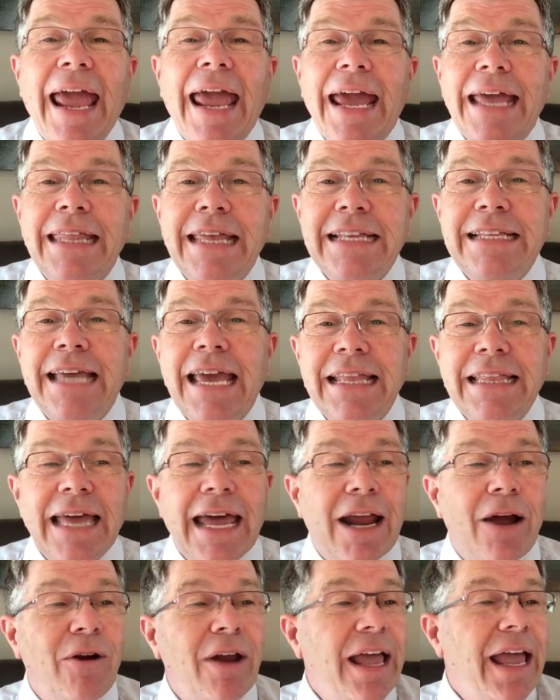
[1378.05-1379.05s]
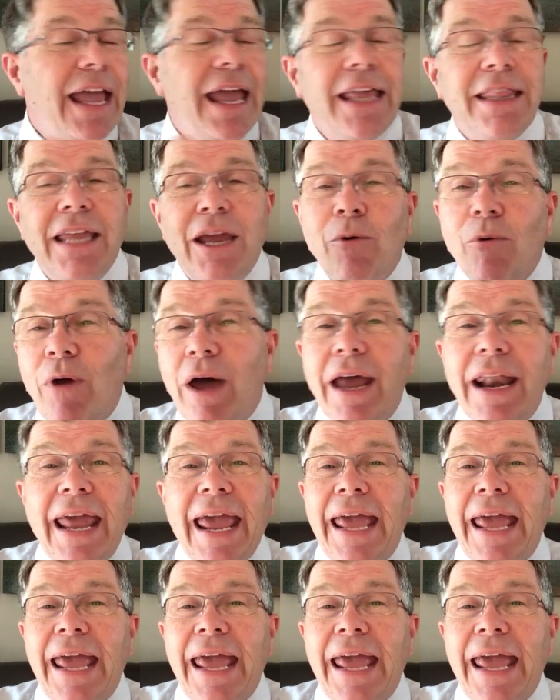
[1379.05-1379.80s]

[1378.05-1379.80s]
and they take that out and they run